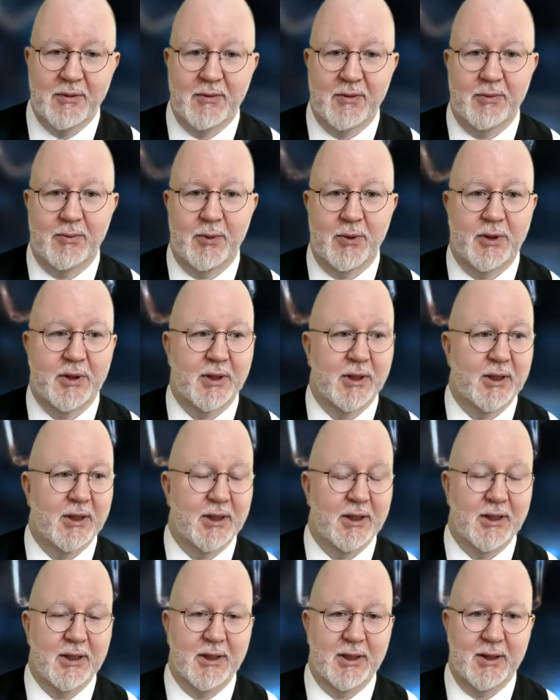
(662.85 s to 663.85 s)
a person
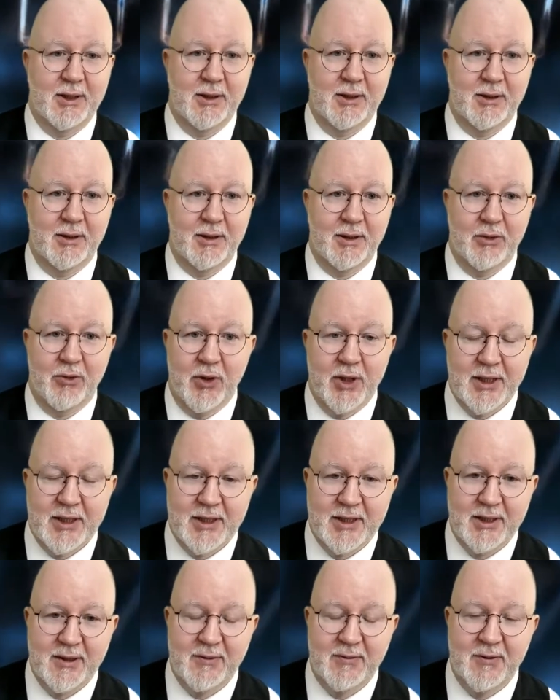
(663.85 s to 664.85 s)
is
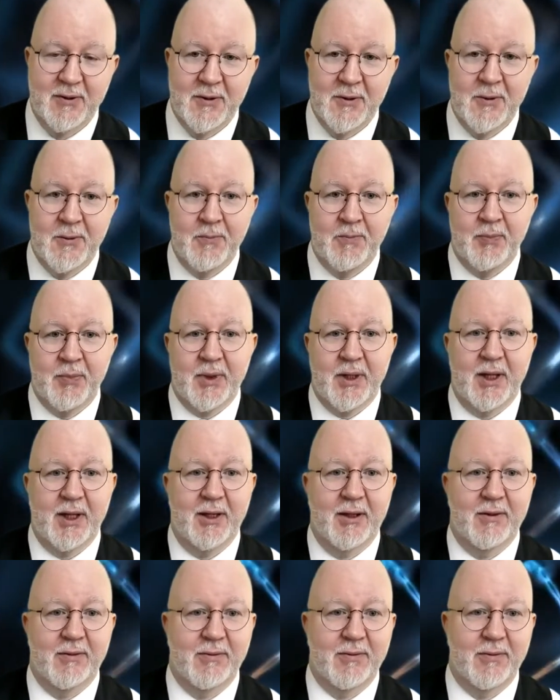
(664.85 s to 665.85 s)
aggressive,
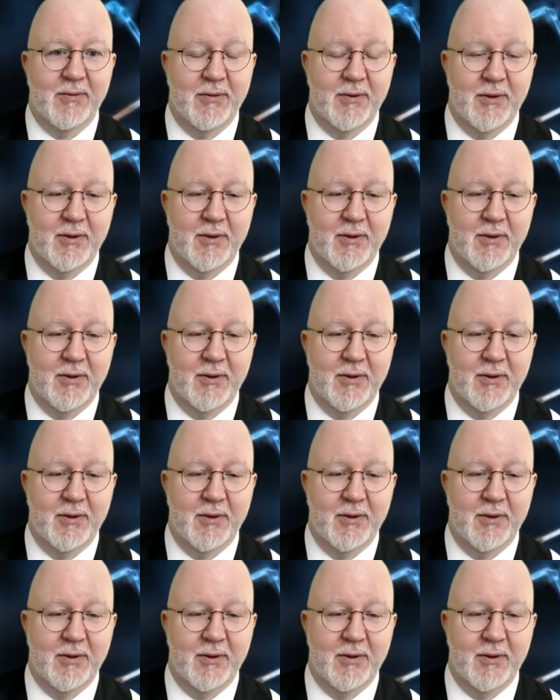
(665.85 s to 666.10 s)
if